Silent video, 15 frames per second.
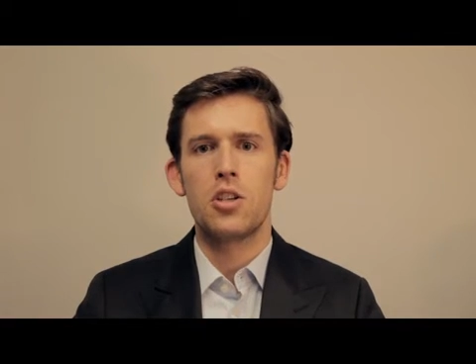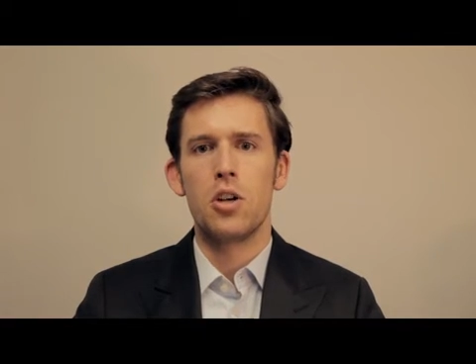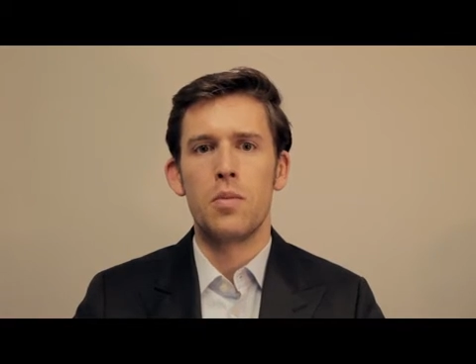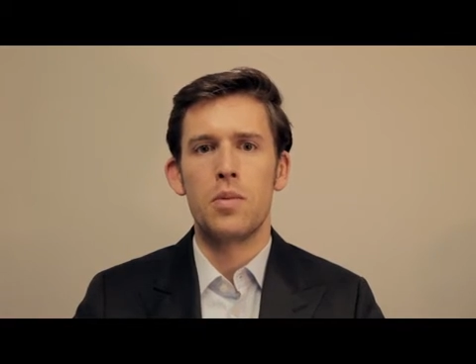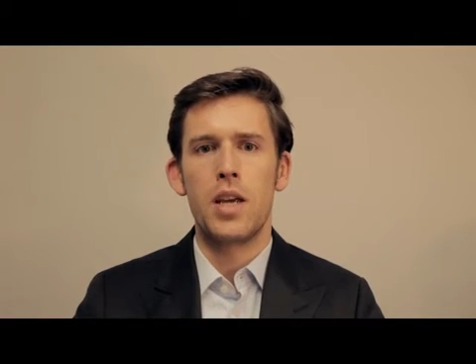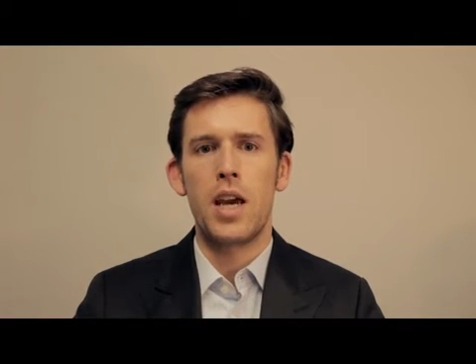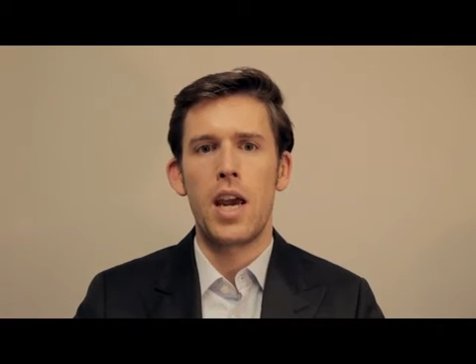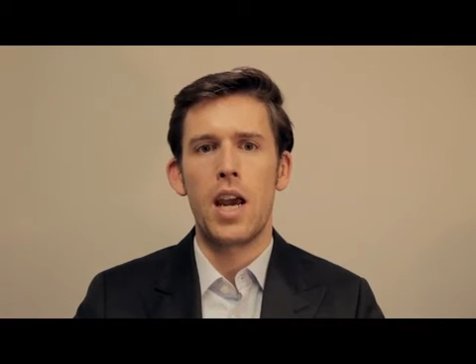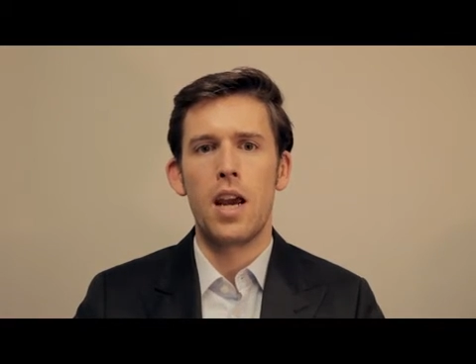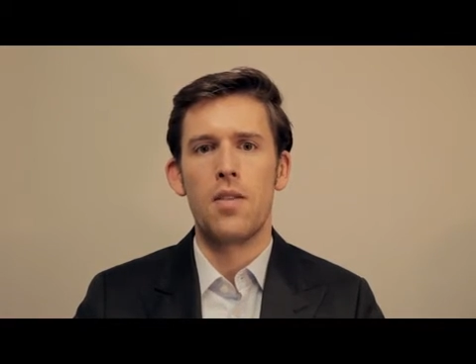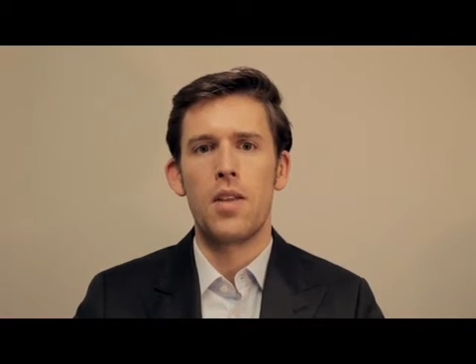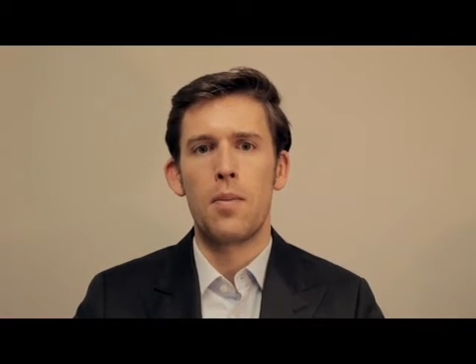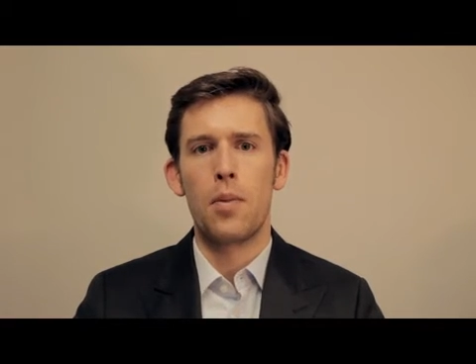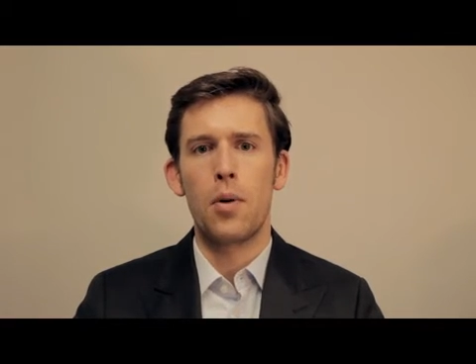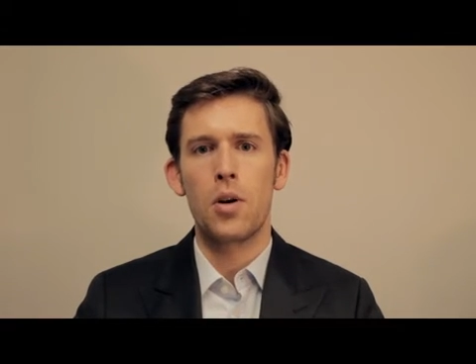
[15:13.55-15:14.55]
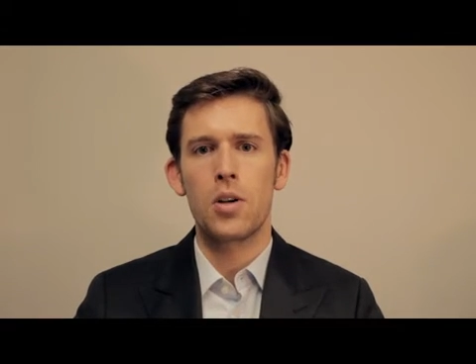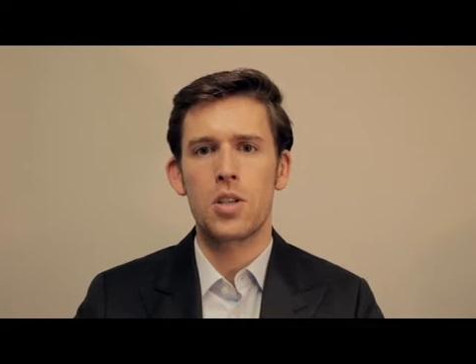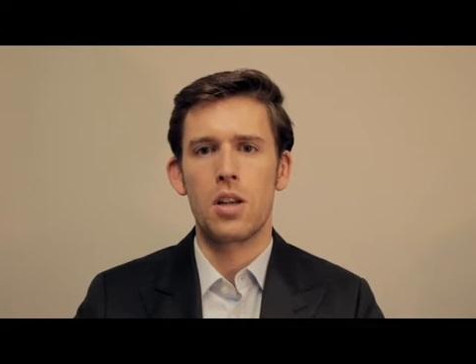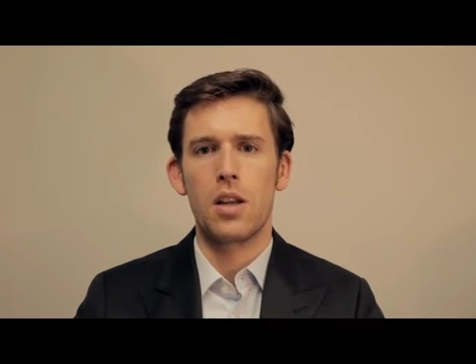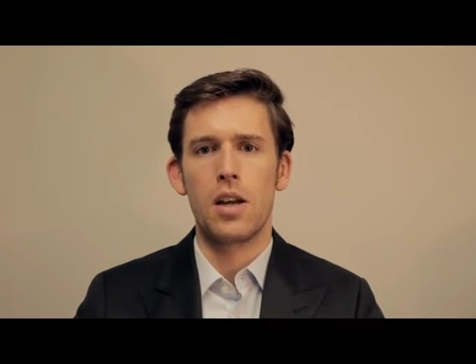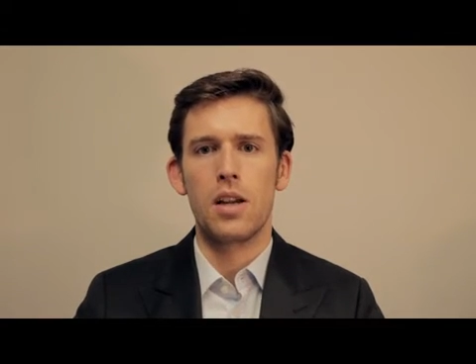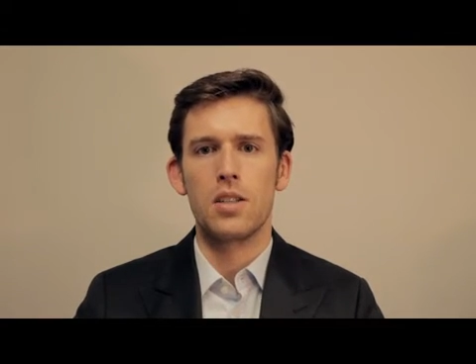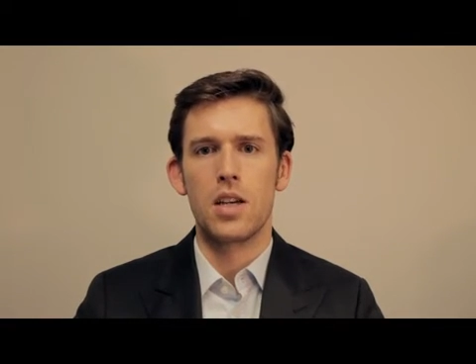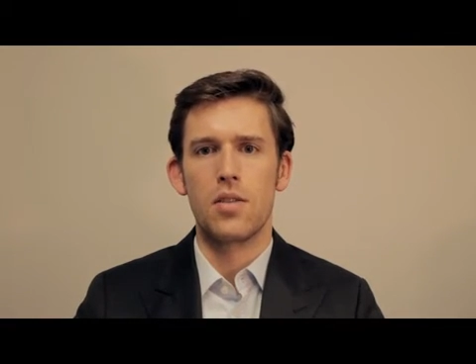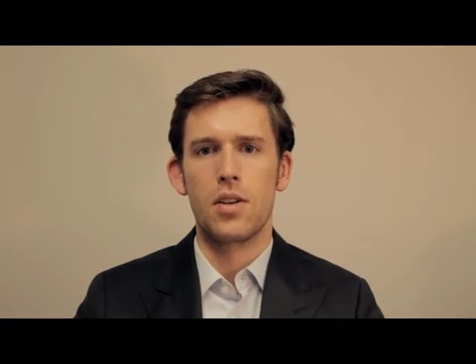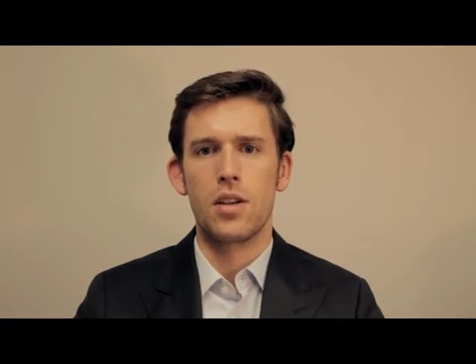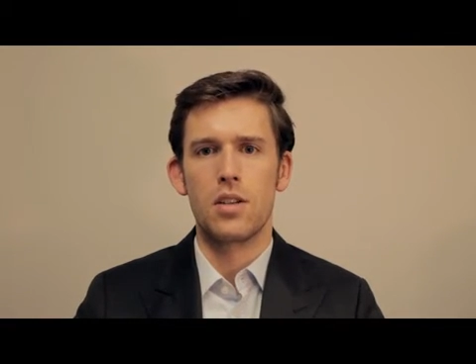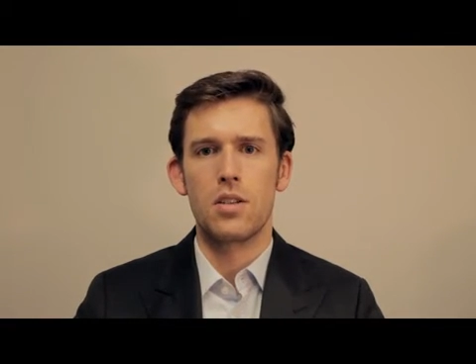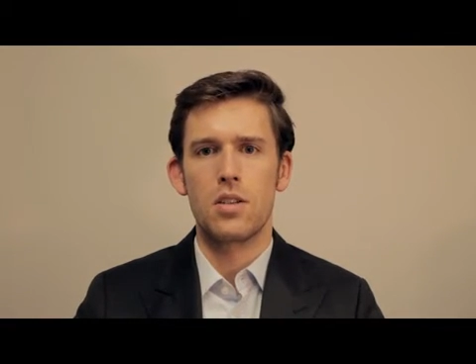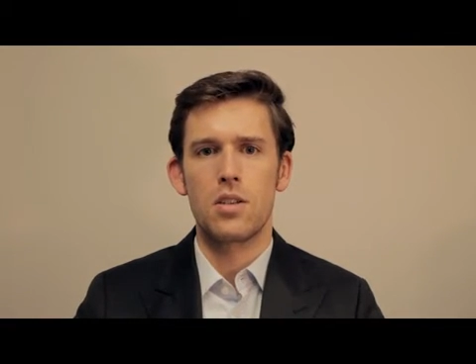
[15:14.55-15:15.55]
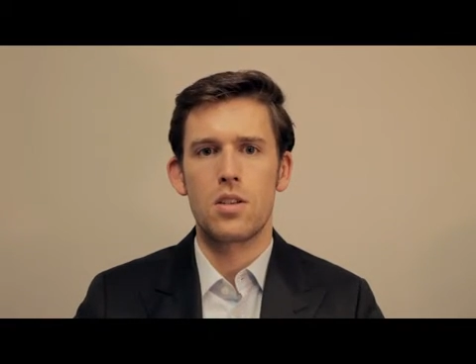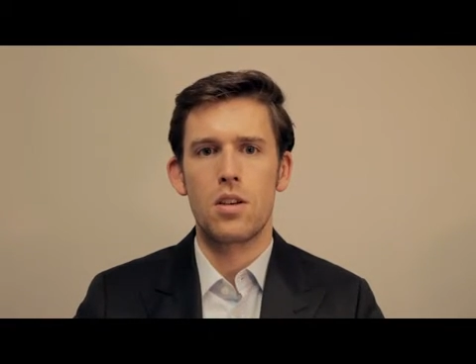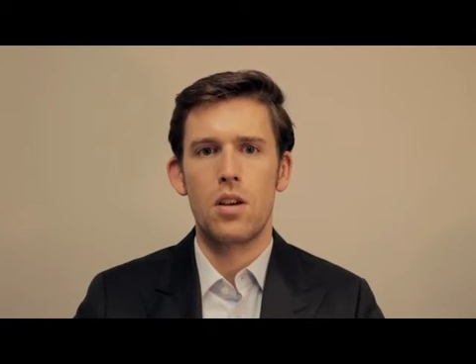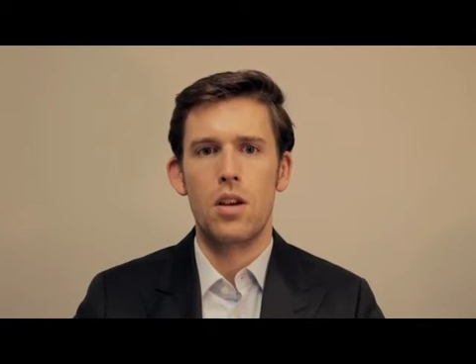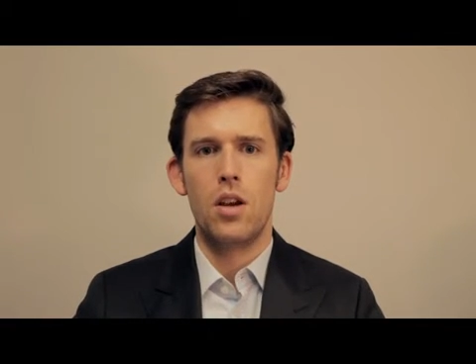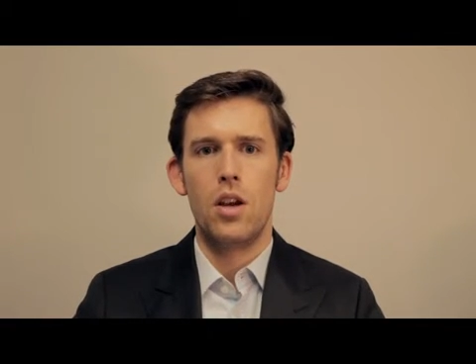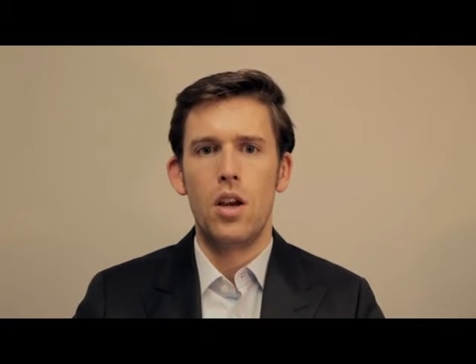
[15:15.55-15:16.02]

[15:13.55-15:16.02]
to obtain than personalized evidence.